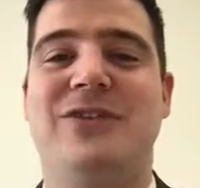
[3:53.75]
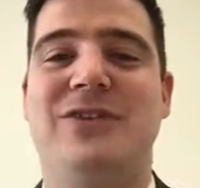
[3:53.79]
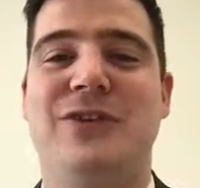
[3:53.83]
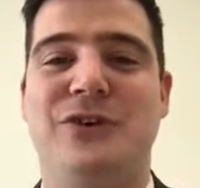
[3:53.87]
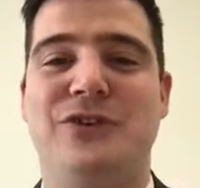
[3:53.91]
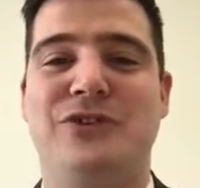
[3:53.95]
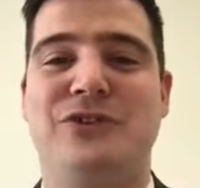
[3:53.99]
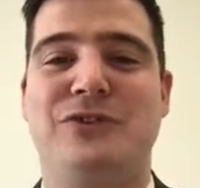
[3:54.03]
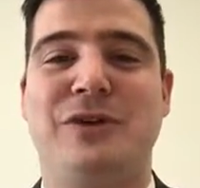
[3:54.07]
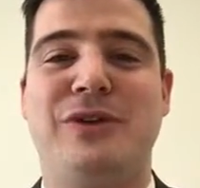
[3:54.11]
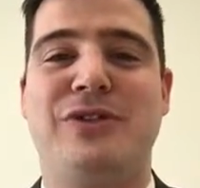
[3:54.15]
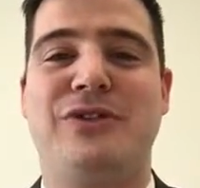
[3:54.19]

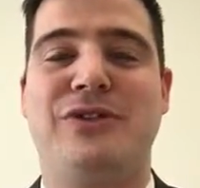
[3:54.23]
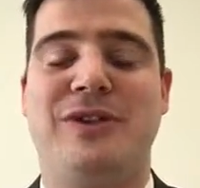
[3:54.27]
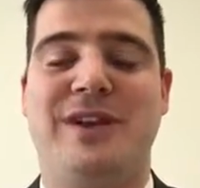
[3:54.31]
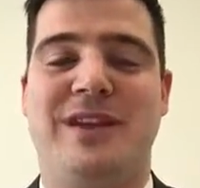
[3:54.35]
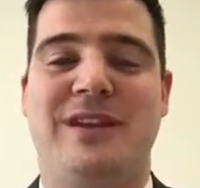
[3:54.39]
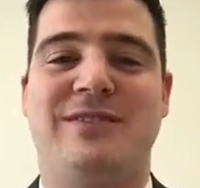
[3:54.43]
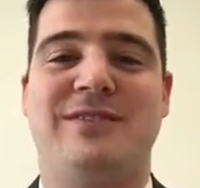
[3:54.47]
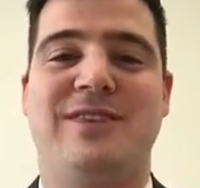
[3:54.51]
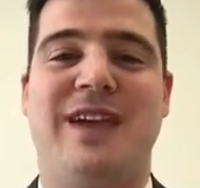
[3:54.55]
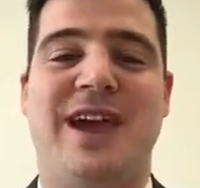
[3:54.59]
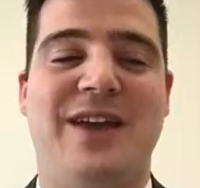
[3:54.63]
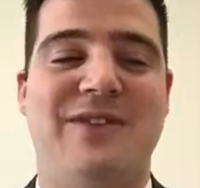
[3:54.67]
those three
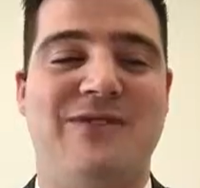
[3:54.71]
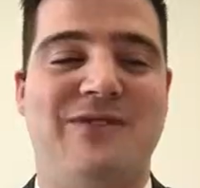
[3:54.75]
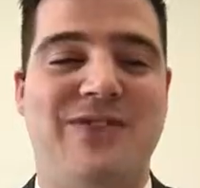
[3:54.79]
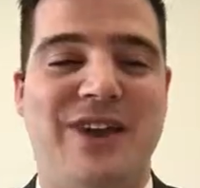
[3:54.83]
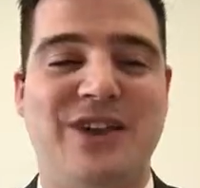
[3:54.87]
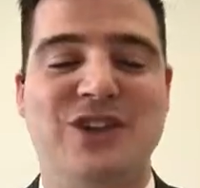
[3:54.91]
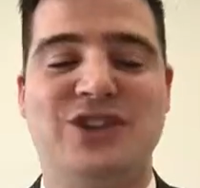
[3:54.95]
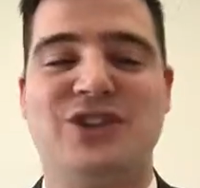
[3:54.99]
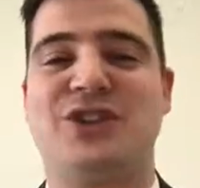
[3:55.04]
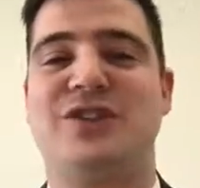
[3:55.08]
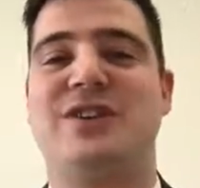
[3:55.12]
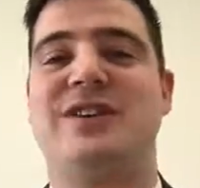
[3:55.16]
things,
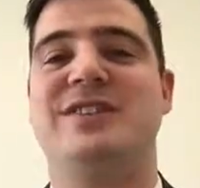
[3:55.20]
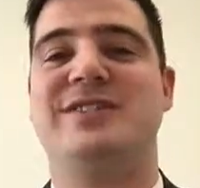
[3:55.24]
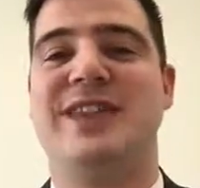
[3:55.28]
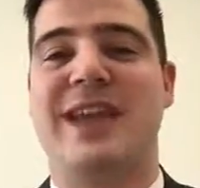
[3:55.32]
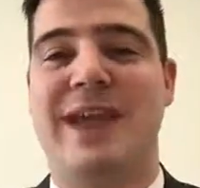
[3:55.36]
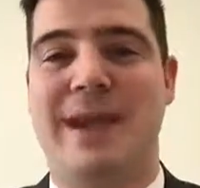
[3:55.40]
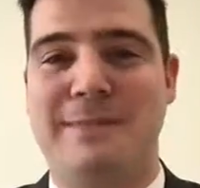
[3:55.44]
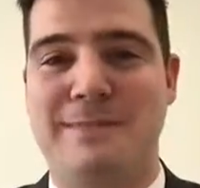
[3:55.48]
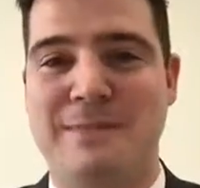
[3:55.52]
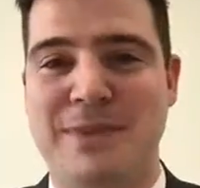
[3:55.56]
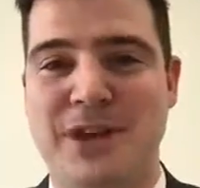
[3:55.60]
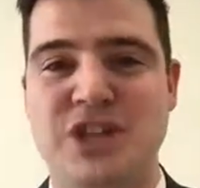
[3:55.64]
adventurous,
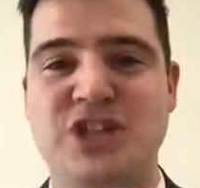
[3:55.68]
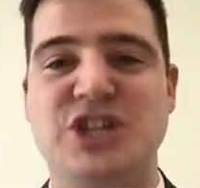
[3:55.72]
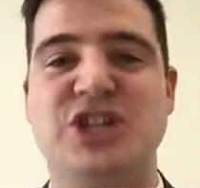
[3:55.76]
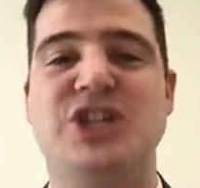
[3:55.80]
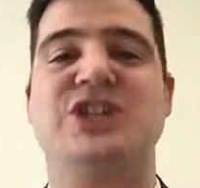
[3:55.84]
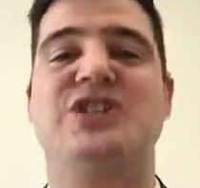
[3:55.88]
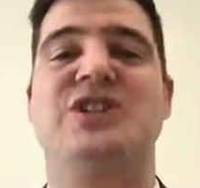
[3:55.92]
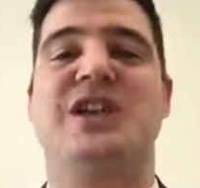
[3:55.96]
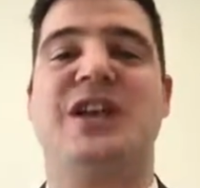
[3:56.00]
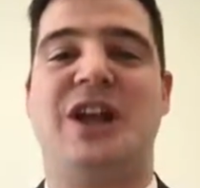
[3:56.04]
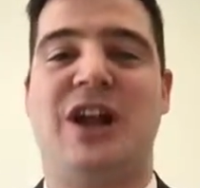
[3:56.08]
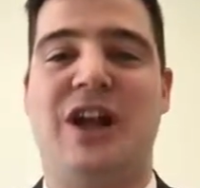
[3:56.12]

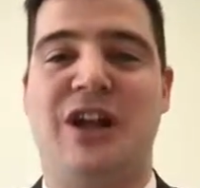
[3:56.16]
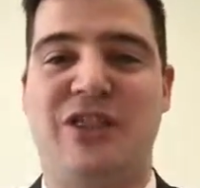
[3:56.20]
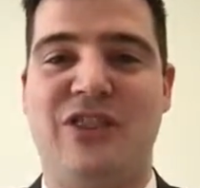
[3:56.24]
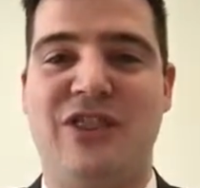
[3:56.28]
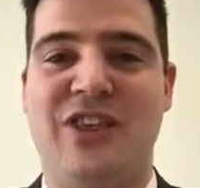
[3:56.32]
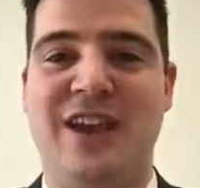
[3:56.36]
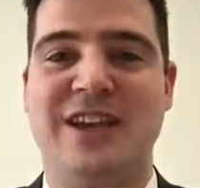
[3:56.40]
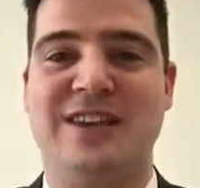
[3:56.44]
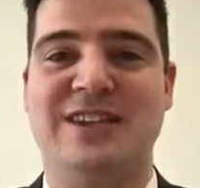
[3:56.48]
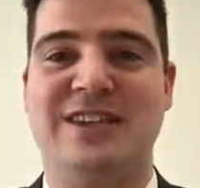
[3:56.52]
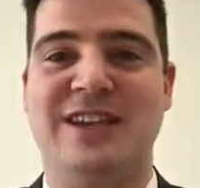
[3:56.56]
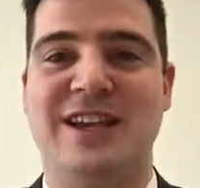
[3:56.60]
ambitious, and
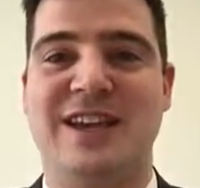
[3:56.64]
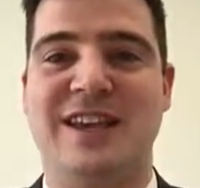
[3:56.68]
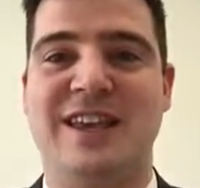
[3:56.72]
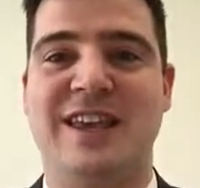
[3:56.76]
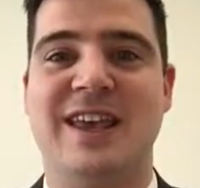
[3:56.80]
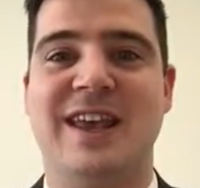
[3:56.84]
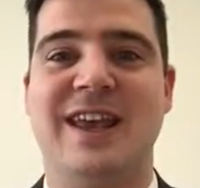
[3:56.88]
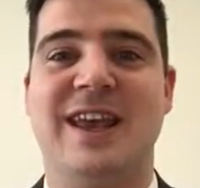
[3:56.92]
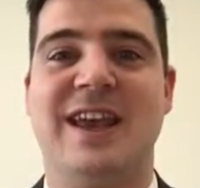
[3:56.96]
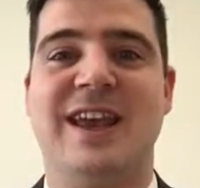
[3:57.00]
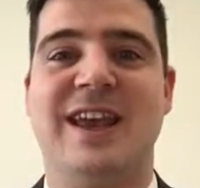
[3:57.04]
authentic,